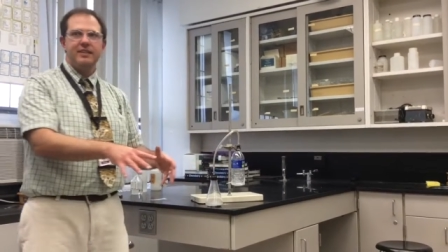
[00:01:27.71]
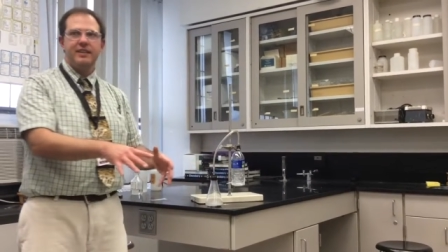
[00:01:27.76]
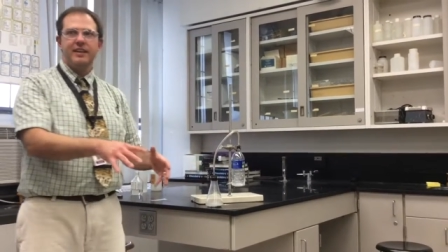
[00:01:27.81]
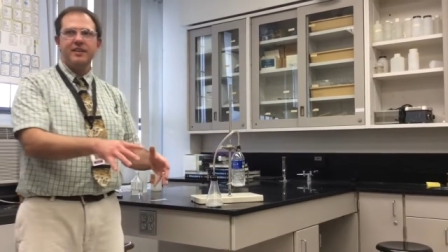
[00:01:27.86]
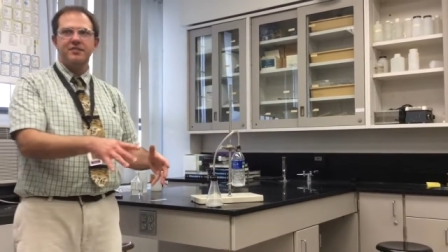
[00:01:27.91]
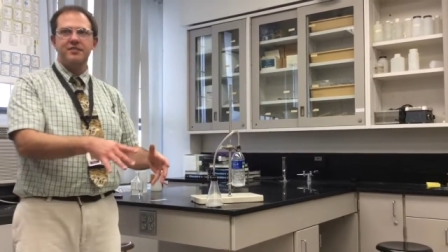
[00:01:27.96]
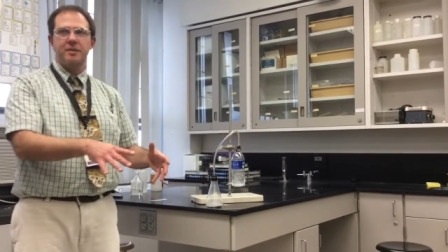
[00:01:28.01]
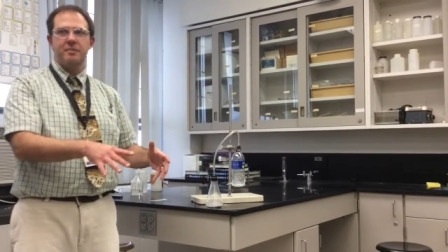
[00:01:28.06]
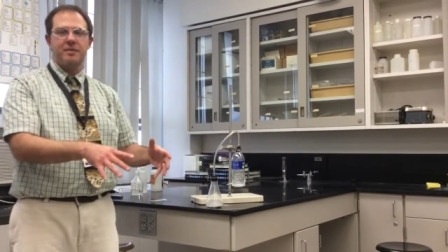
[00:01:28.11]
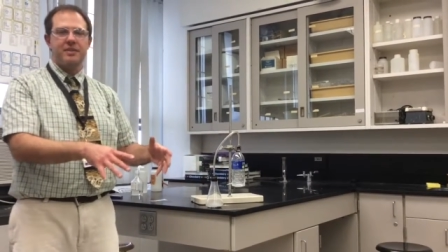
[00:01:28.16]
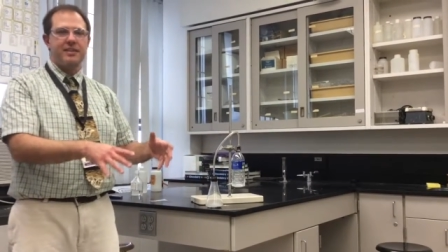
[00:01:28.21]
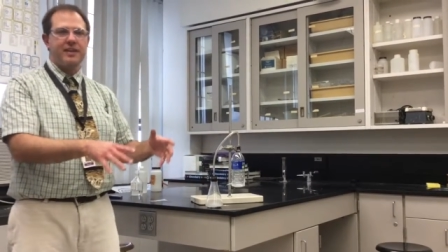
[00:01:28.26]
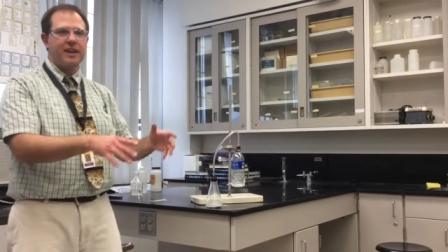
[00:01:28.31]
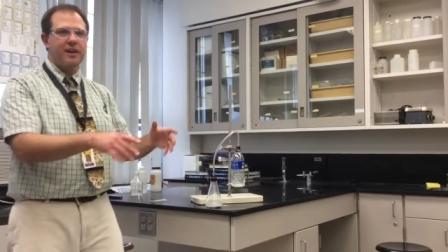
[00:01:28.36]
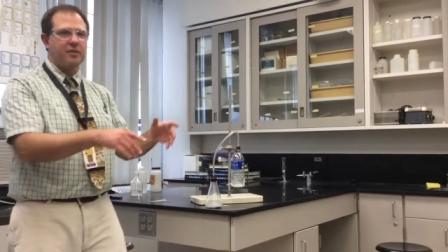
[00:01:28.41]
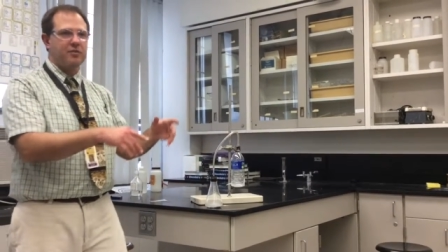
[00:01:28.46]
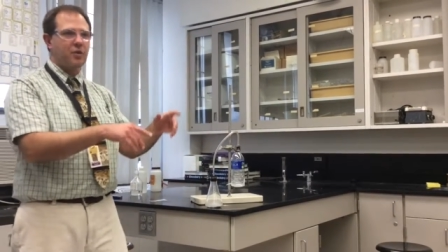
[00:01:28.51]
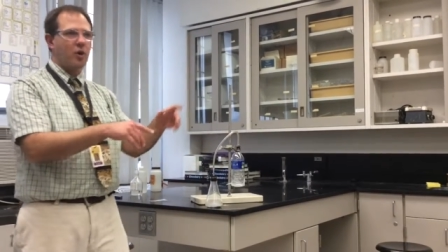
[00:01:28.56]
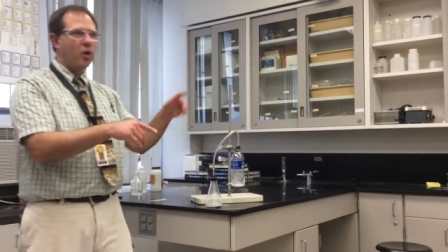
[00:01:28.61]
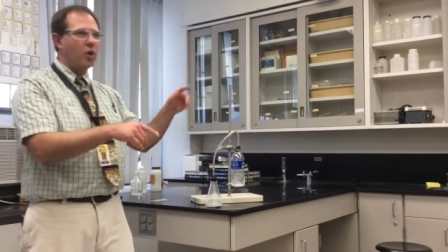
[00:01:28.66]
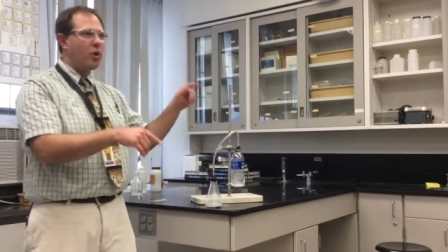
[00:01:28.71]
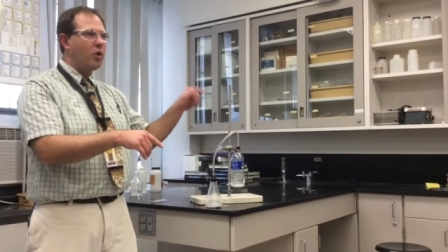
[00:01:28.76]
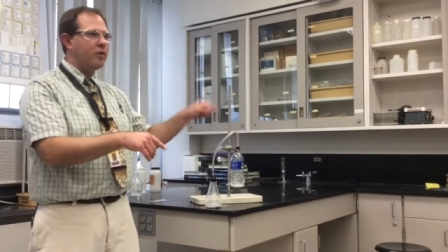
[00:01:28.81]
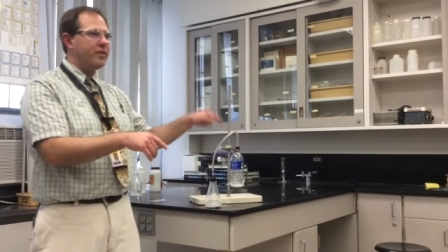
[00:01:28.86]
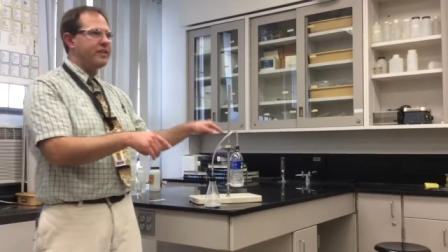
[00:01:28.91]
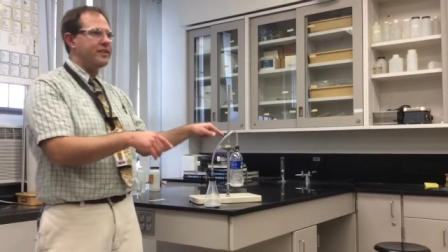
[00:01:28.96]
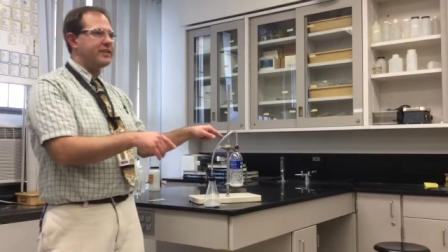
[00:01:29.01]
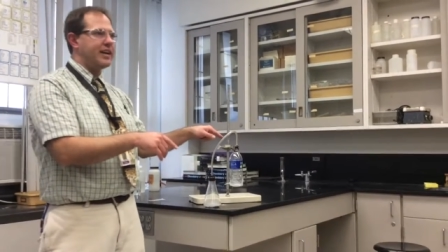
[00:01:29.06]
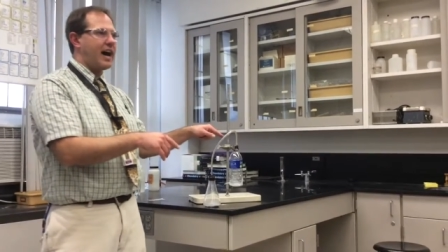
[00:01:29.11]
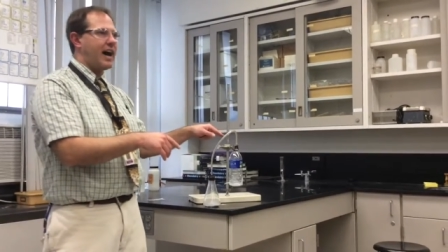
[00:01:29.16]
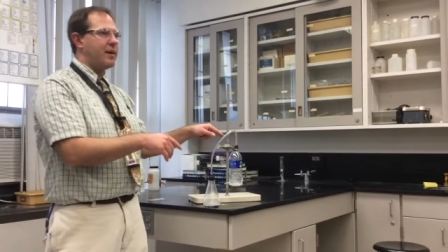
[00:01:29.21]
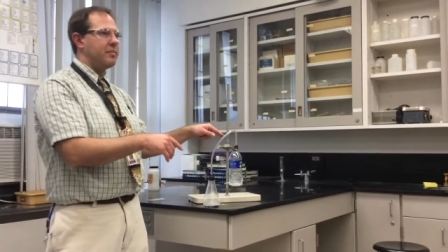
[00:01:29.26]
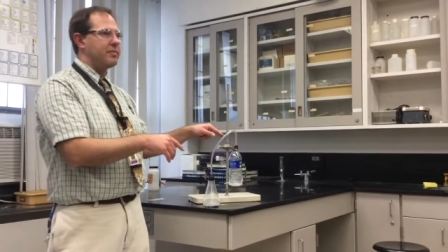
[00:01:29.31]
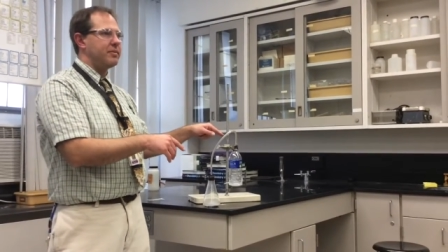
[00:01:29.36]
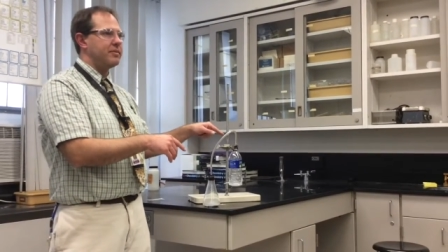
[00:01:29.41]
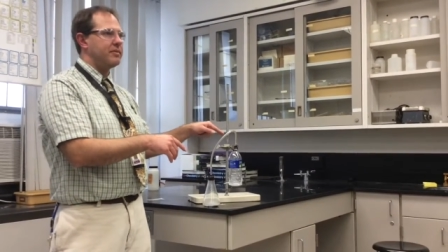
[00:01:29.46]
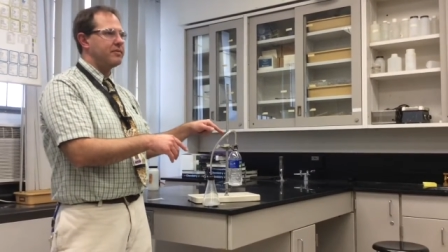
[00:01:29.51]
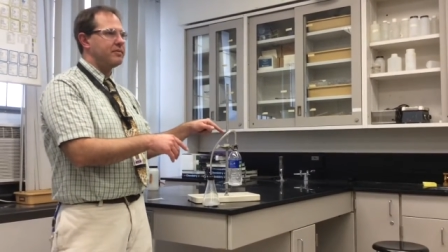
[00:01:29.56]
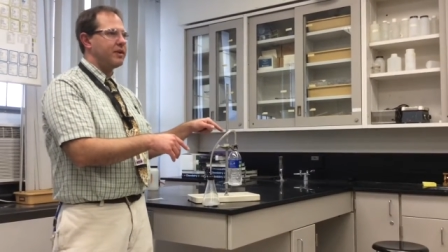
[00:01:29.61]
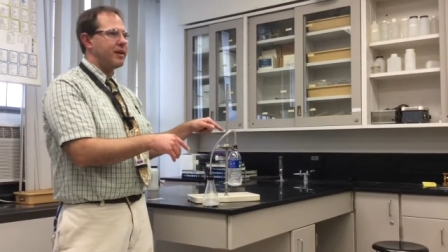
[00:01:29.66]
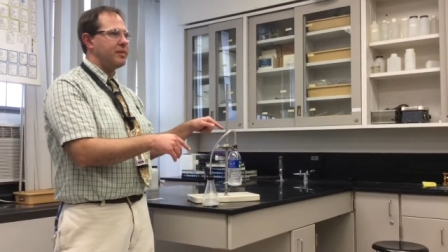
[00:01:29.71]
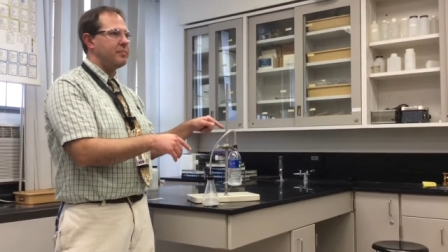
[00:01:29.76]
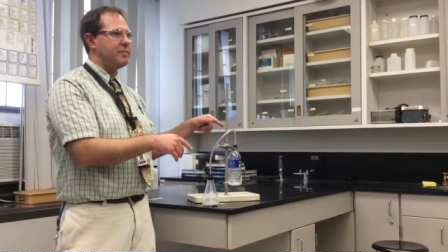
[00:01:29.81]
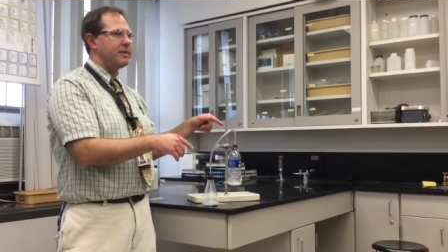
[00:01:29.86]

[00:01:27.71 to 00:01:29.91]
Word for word: in something that has a hole in the top, right?